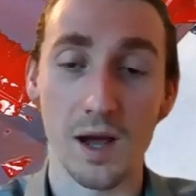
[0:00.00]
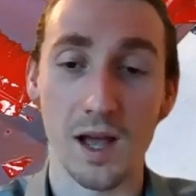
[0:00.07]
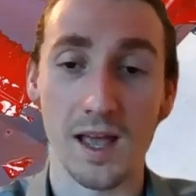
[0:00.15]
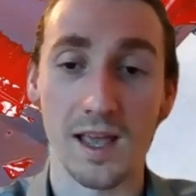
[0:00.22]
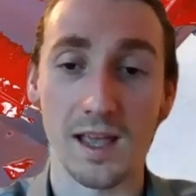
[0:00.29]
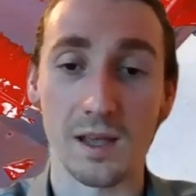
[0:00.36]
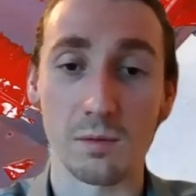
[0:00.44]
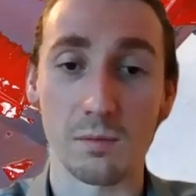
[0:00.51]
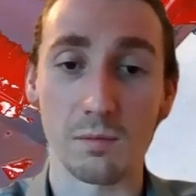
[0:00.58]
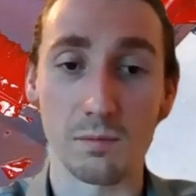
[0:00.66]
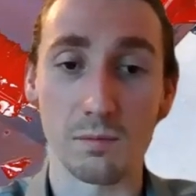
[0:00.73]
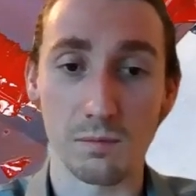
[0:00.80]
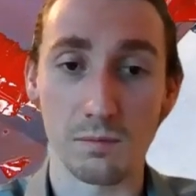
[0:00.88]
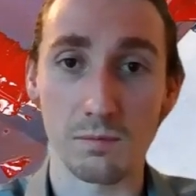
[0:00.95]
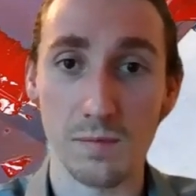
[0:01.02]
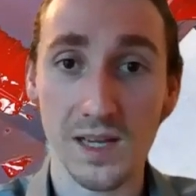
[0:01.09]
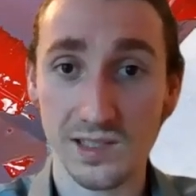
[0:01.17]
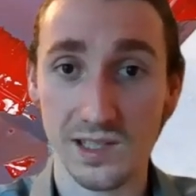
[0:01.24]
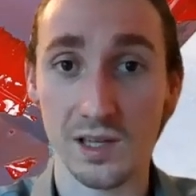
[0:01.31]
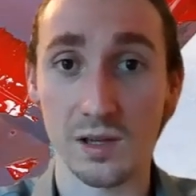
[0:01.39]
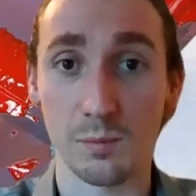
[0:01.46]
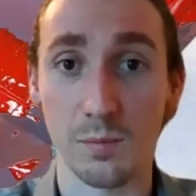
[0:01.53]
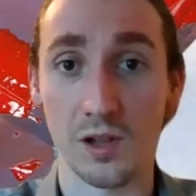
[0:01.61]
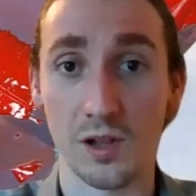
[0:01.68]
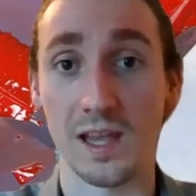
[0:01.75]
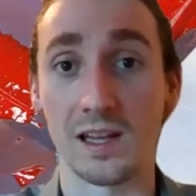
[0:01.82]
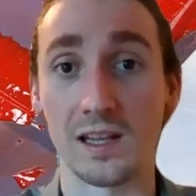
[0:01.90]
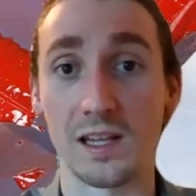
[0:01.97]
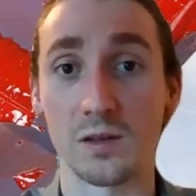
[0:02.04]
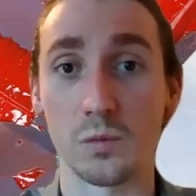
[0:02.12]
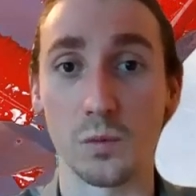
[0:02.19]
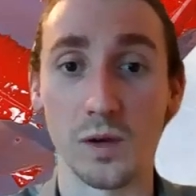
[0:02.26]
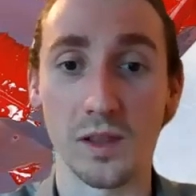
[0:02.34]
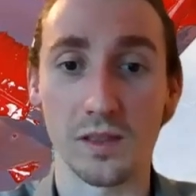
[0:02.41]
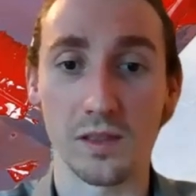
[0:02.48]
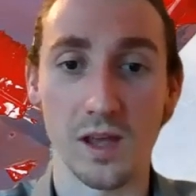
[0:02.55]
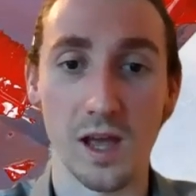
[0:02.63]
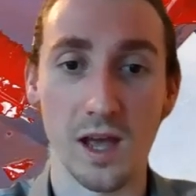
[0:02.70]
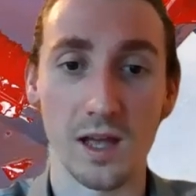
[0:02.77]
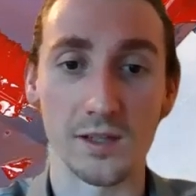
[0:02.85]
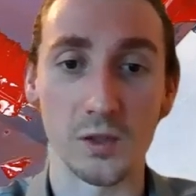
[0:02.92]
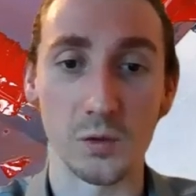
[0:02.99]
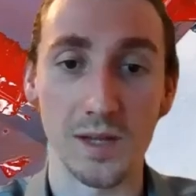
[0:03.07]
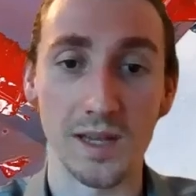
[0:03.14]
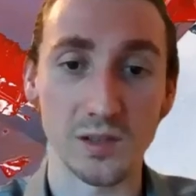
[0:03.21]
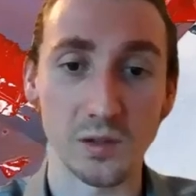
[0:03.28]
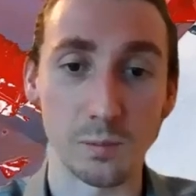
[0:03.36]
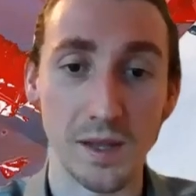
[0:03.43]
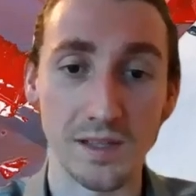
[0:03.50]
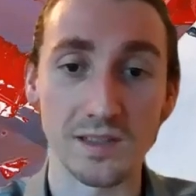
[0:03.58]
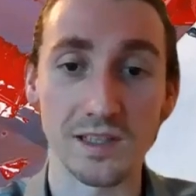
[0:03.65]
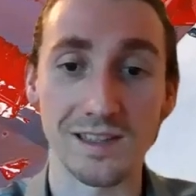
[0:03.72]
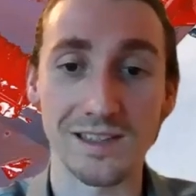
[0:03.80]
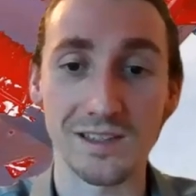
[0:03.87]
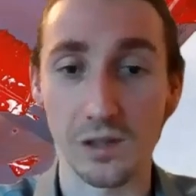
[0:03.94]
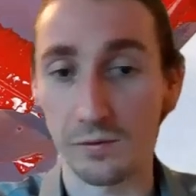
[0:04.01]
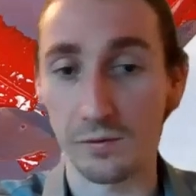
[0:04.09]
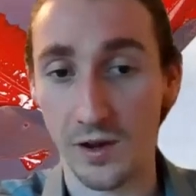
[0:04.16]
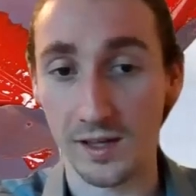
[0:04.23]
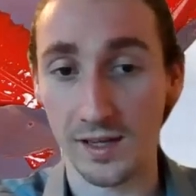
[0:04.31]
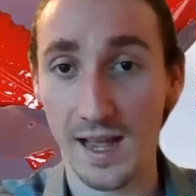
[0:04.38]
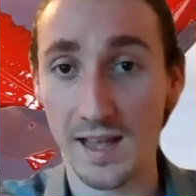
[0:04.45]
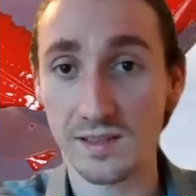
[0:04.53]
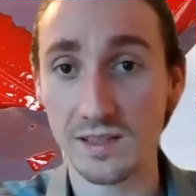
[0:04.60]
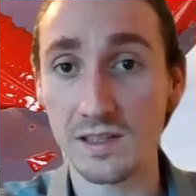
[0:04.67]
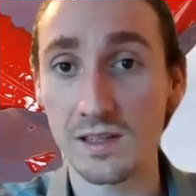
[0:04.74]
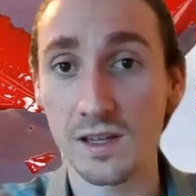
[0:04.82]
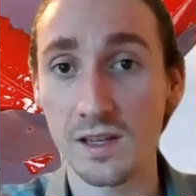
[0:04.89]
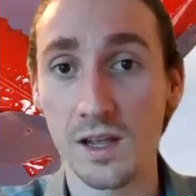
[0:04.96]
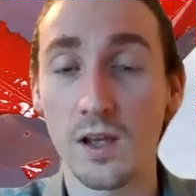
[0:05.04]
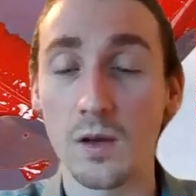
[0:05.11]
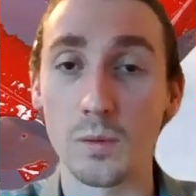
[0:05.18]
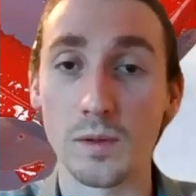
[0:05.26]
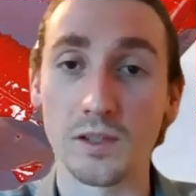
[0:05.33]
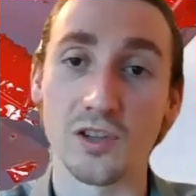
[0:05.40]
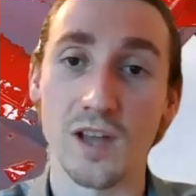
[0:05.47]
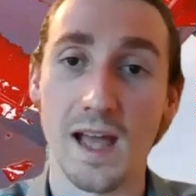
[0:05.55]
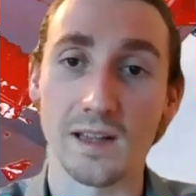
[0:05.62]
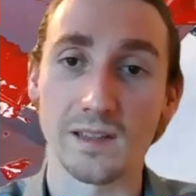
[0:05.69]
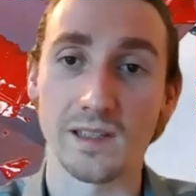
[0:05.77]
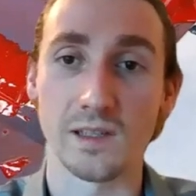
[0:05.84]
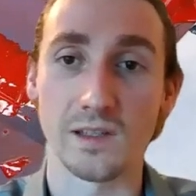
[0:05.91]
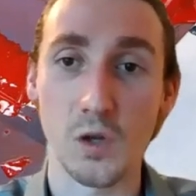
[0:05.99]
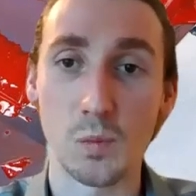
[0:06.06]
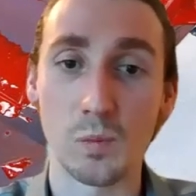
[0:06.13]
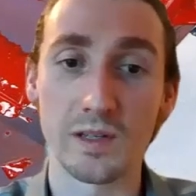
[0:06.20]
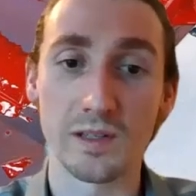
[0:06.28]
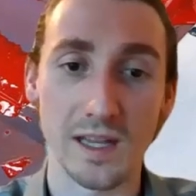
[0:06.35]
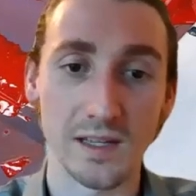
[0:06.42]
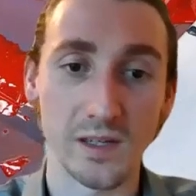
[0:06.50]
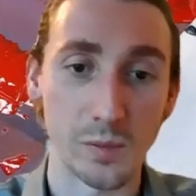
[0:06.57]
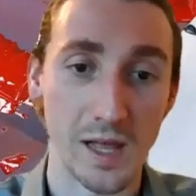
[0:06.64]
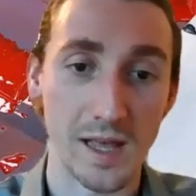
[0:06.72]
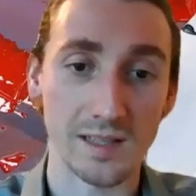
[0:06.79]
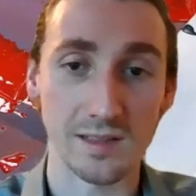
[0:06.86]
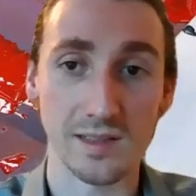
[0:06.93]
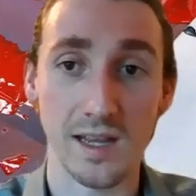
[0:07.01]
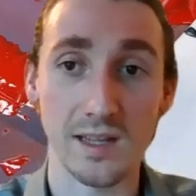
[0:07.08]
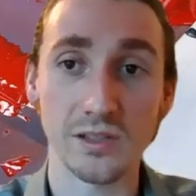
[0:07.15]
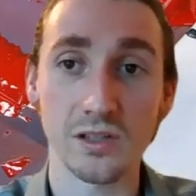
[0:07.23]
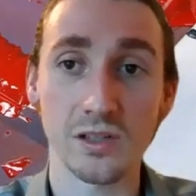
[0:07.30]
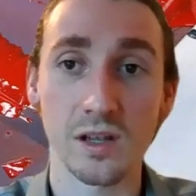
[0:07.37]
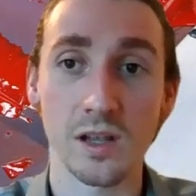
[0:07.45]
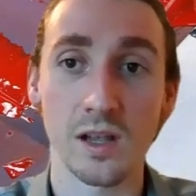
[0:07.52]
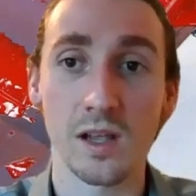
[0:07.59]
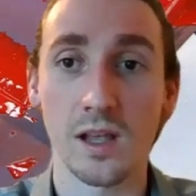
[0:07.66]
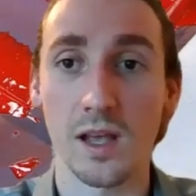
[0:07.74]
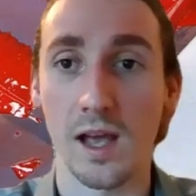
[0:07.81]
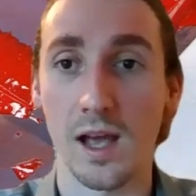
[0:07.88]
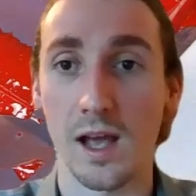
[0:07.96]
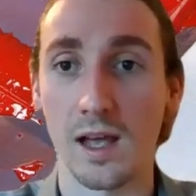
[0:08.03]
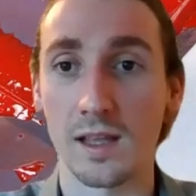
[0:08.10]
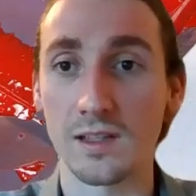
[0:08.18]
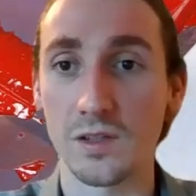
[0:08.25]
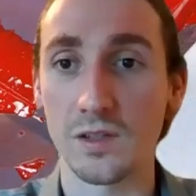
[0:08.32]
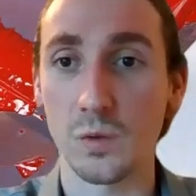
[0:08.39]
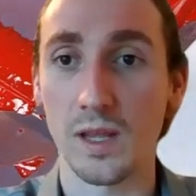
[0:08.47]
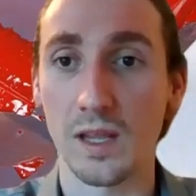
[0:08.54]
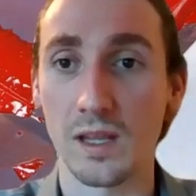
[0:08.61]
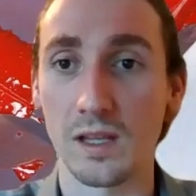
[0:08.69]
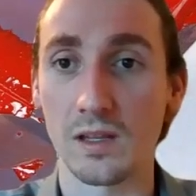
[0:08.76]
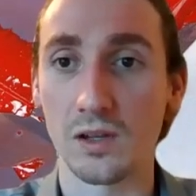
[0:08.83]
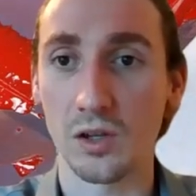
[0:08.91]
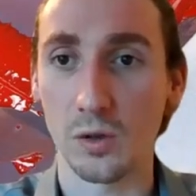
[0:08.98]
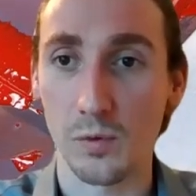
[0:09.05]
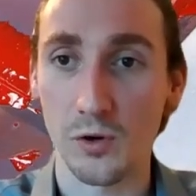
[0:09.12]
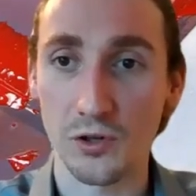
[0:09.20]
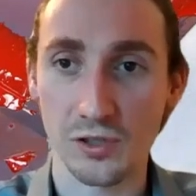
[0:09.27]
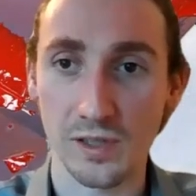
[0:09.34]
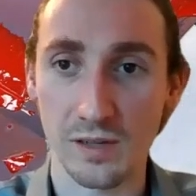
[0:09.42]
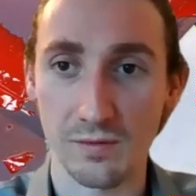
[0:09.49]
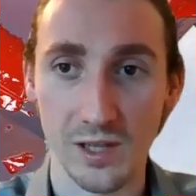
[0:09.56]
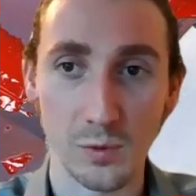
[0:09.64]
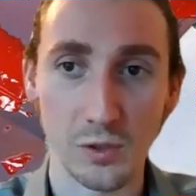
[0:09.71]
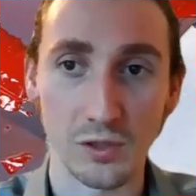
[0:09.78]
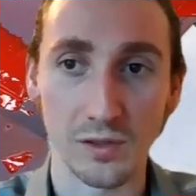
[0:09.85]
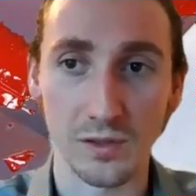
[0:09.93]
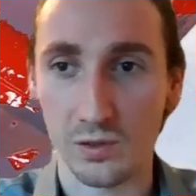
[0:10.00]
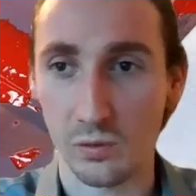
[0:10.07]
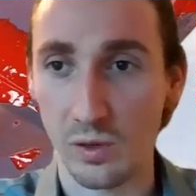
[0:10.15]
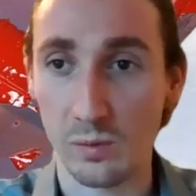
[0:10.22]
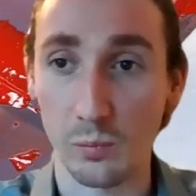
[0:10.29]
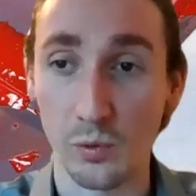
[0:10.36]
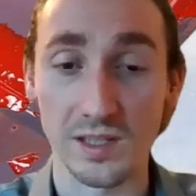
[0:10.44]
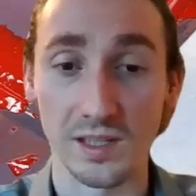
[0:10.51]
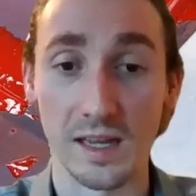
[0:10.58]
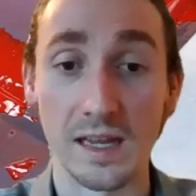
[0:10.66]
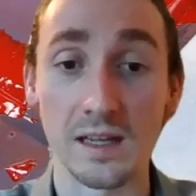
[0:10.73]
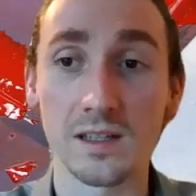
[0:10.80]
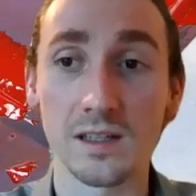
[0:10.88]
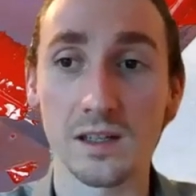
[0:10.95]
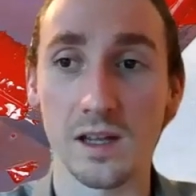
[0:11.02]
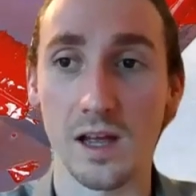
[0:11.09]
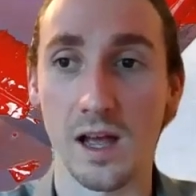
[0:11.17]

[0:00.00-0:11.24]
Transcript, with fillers: By mixing polyaniline with uh, dodecylbenzene sulfonic acid, which acts as a dopant and a plasticizer, into a commercially available screen printing ink,